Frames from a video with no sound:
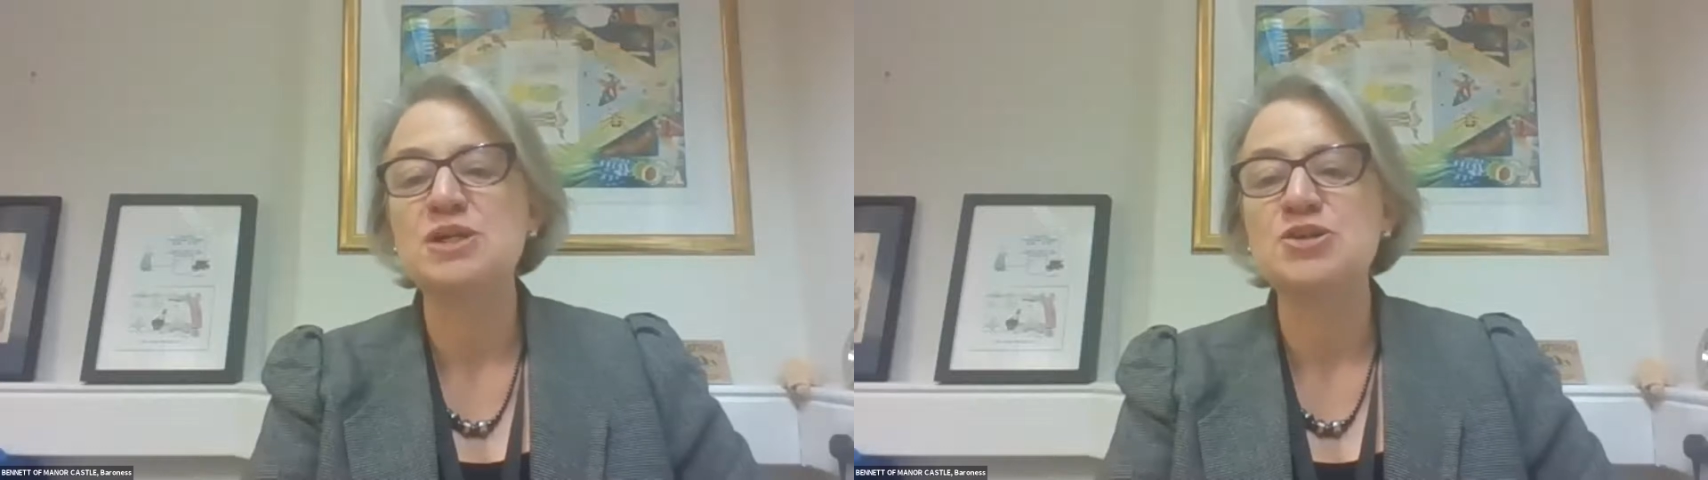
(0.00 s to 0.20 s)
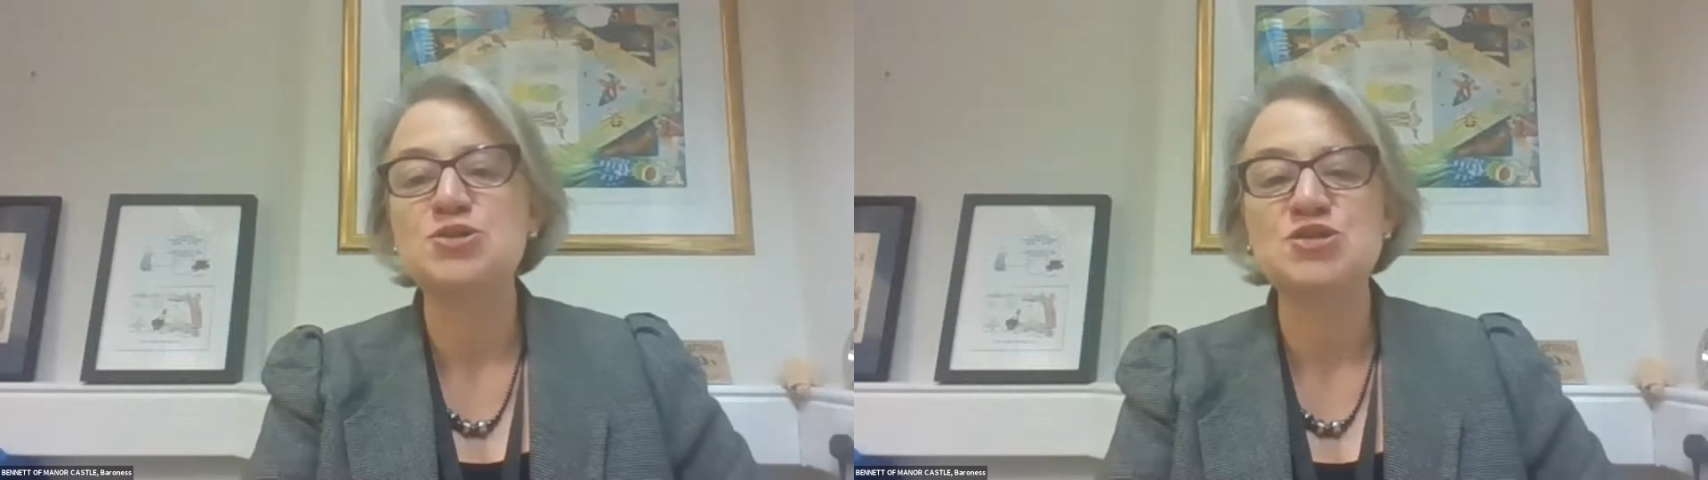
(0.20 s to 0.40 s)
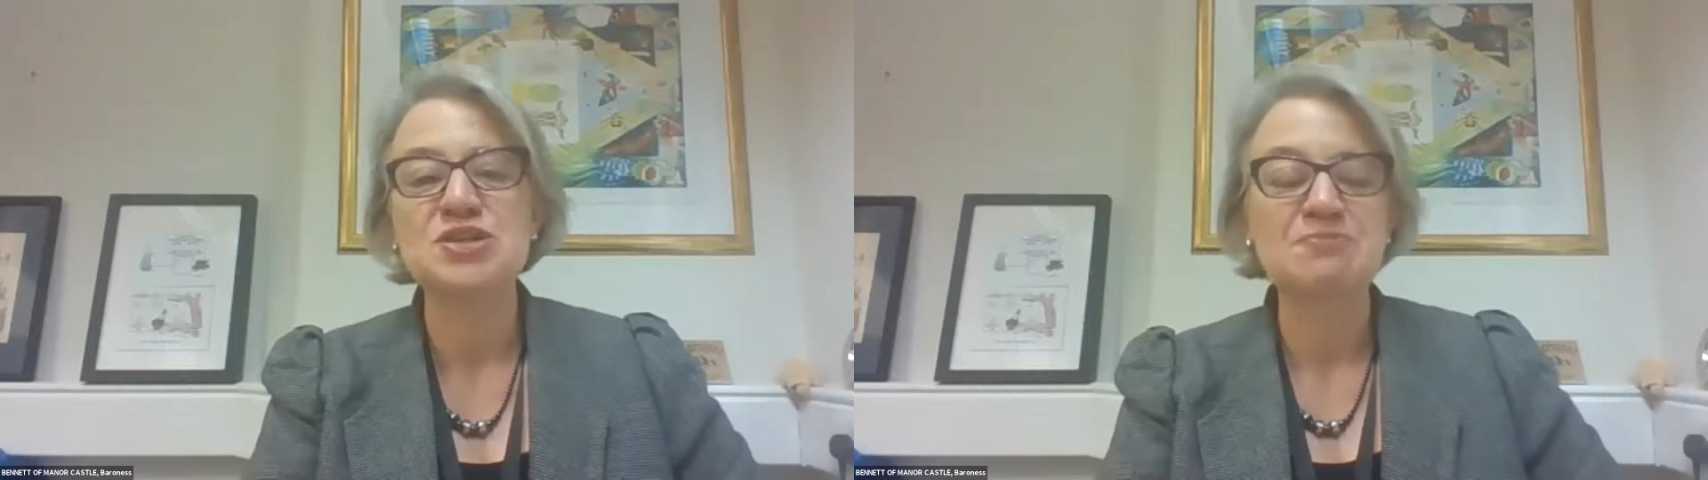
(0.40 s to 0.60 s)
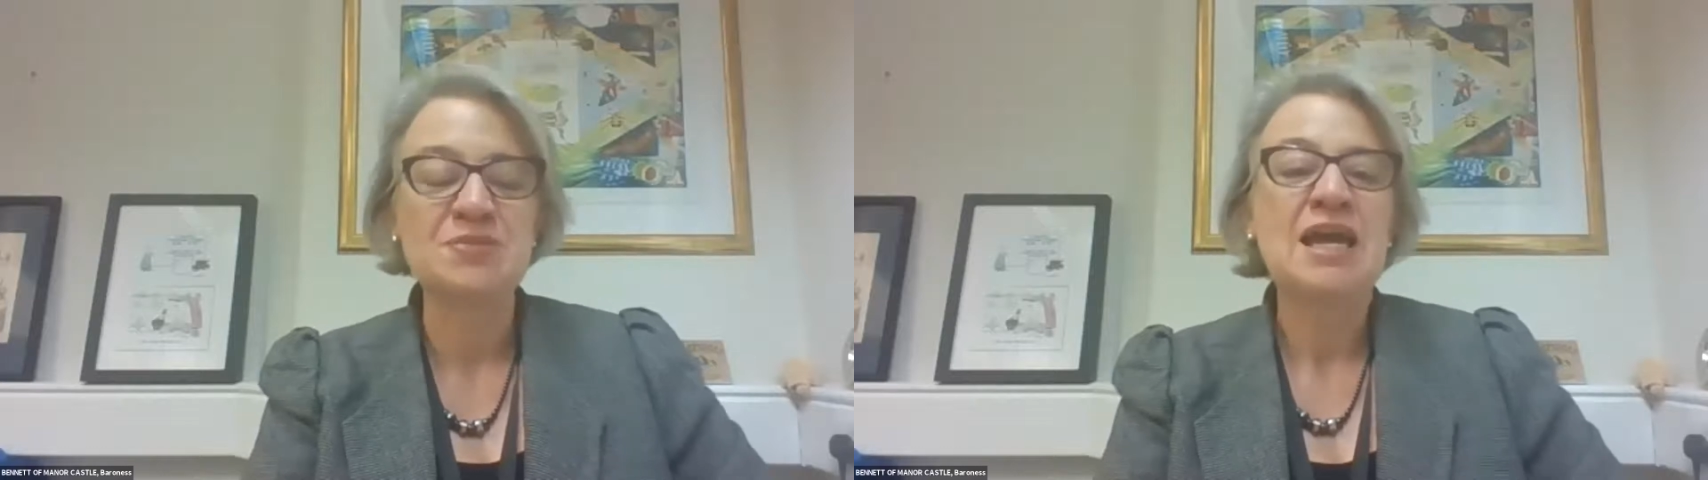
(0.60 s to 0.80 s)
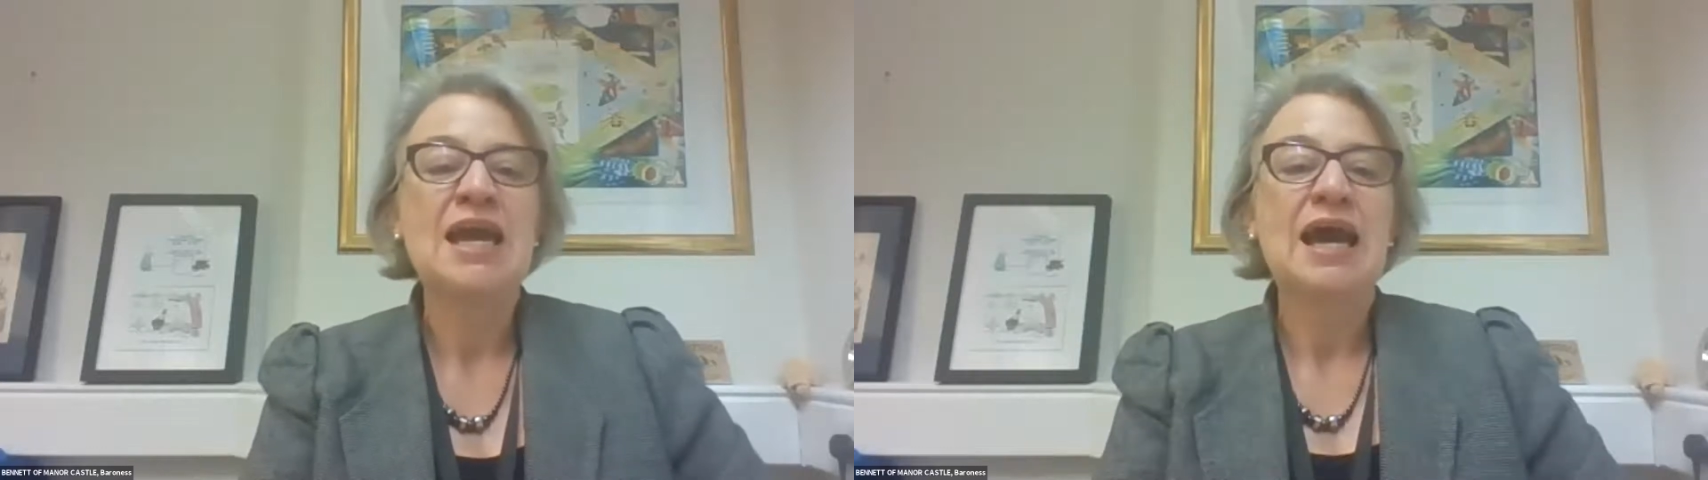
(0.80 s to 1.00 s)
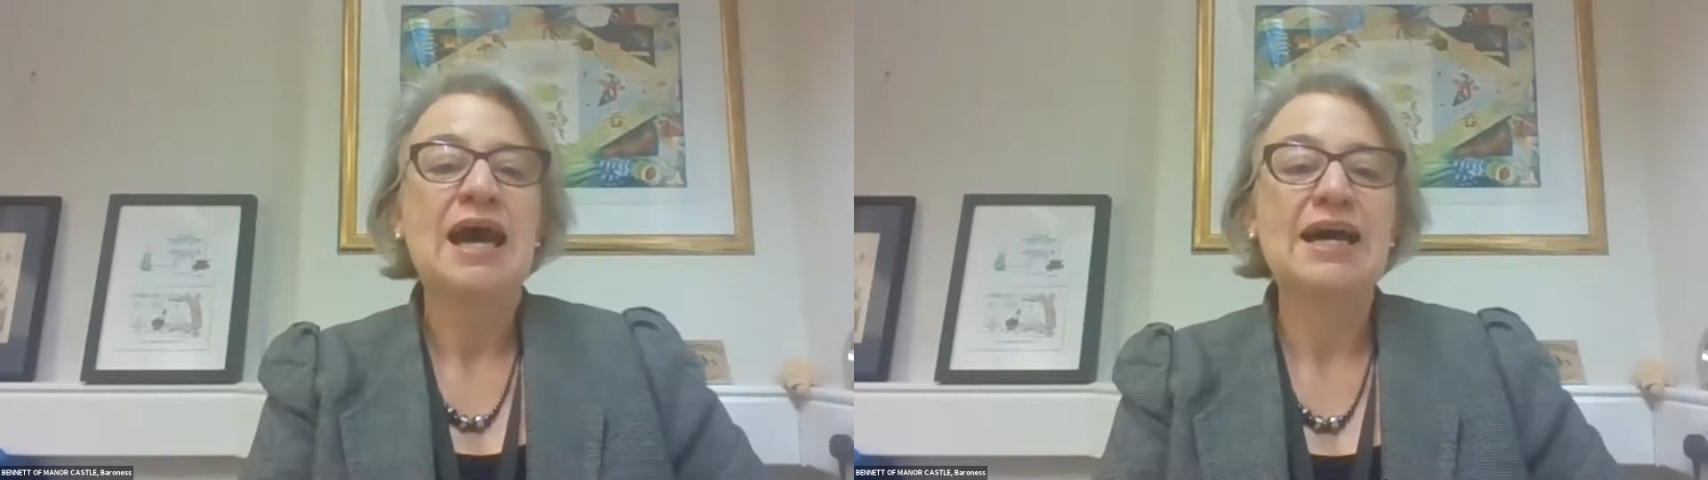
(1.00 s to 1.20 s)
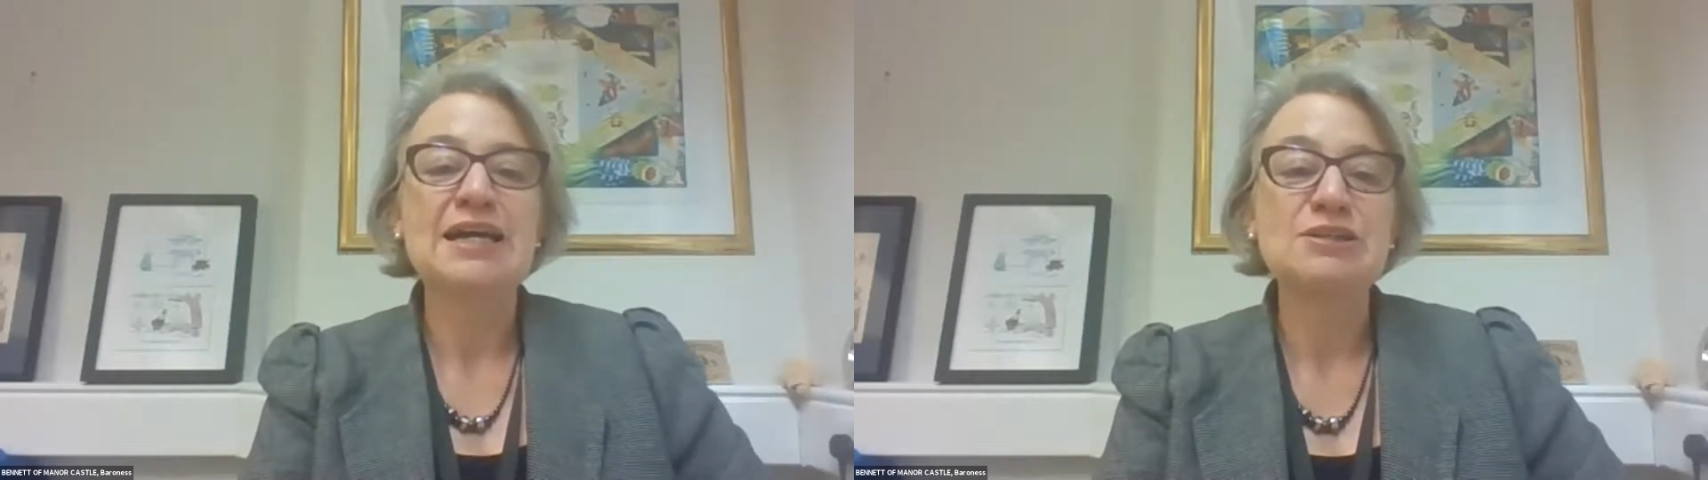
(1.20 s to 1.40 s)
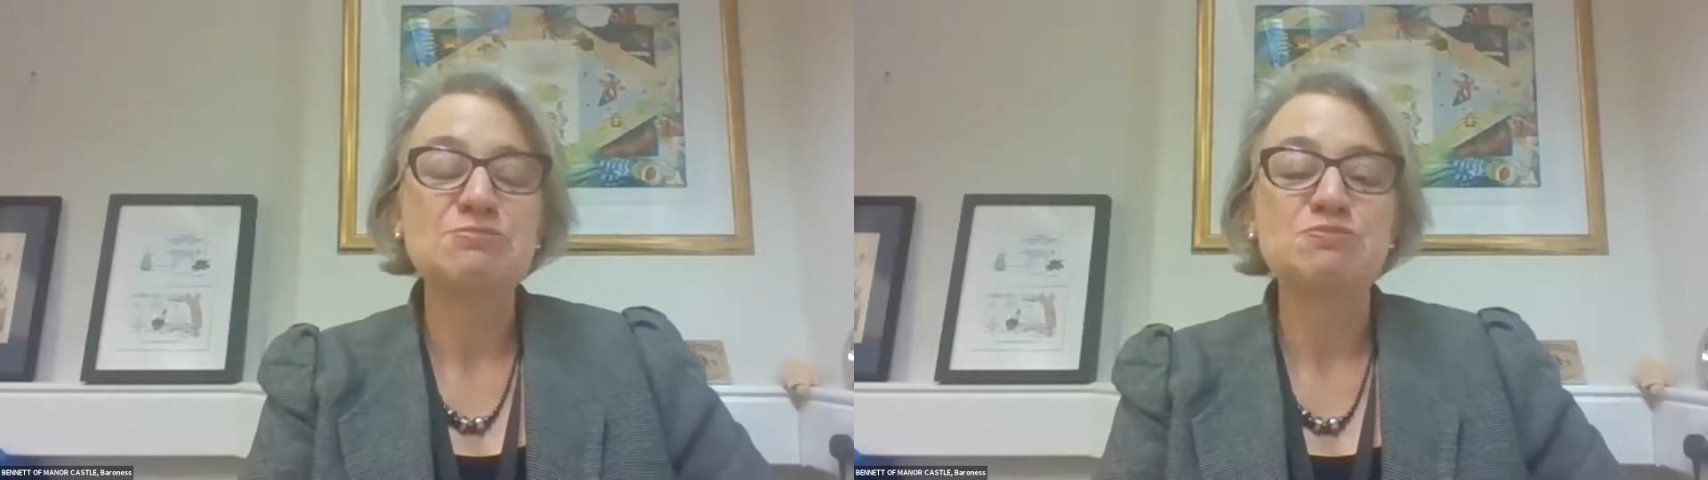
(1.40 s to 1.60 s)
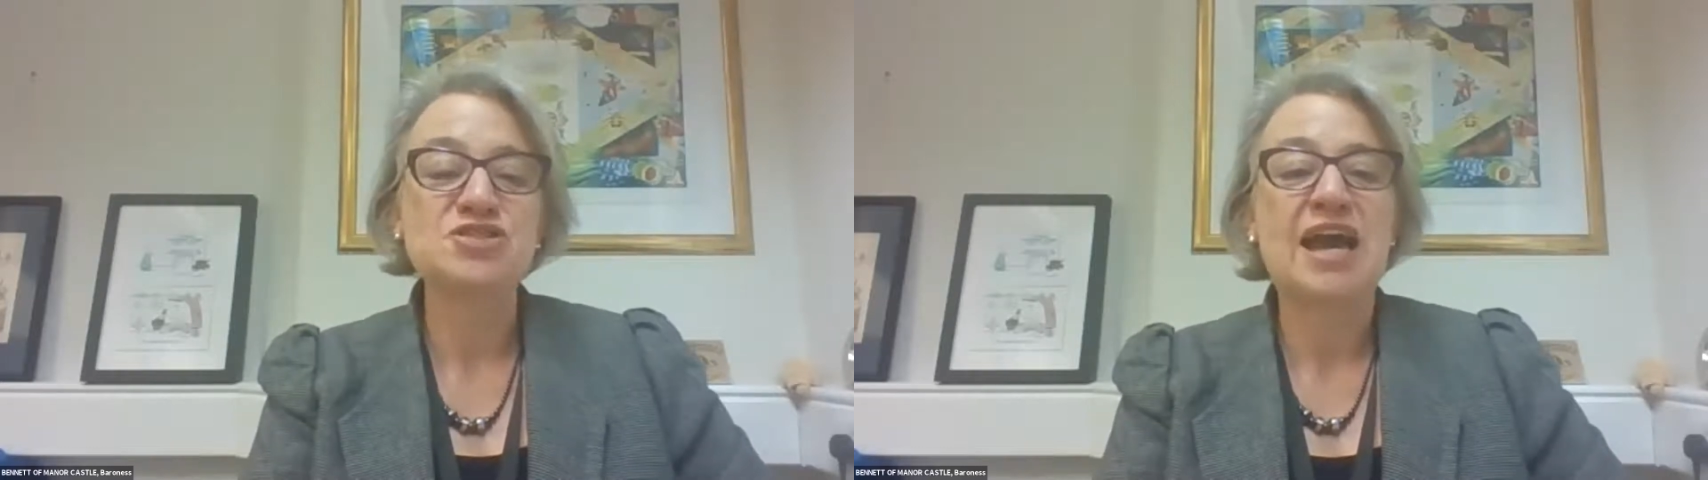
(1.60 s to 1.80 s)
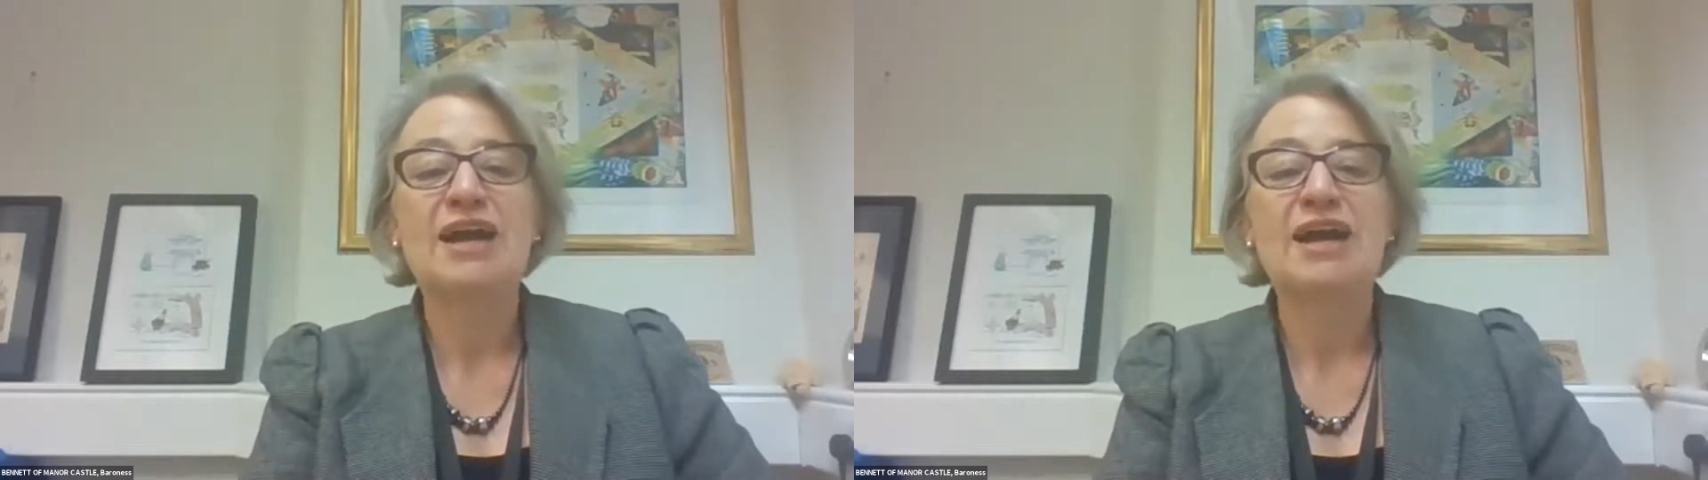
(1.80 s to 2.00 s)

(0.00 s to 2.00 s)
because Zach